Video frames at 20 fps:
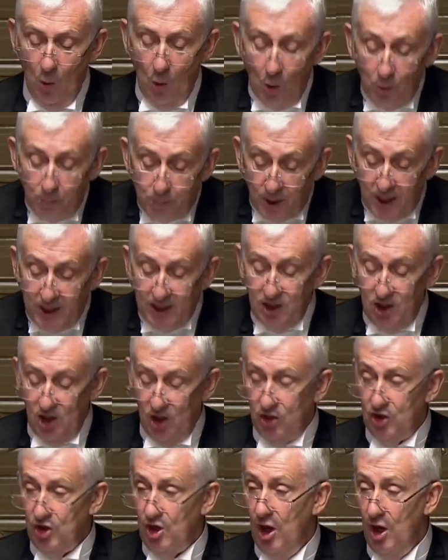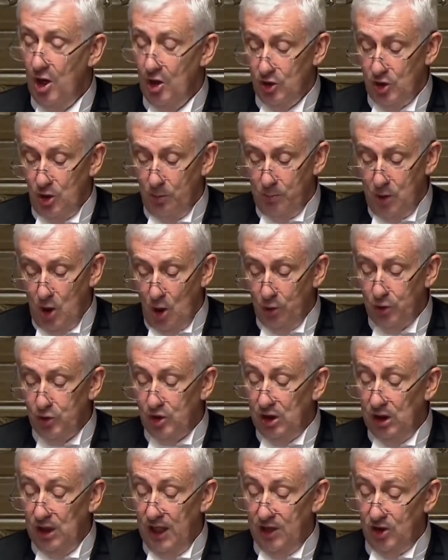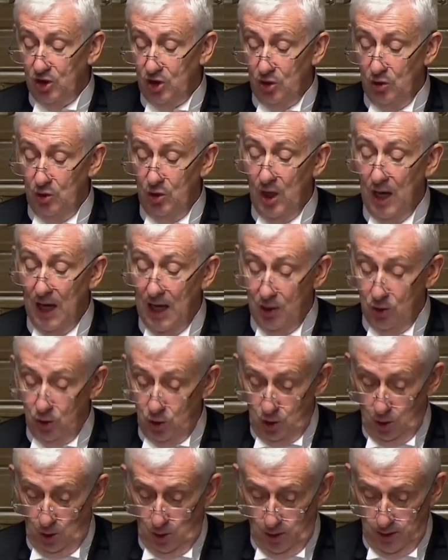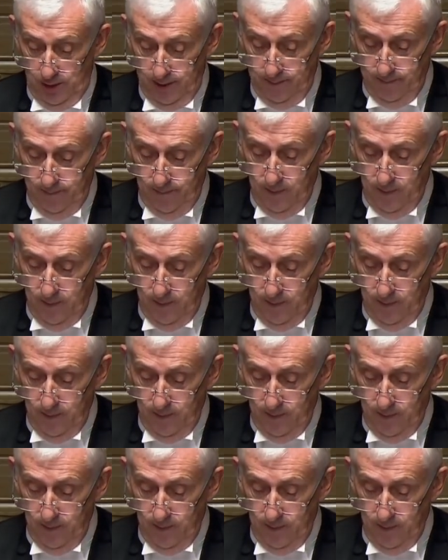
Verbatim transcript: will bring us some consolation and joy.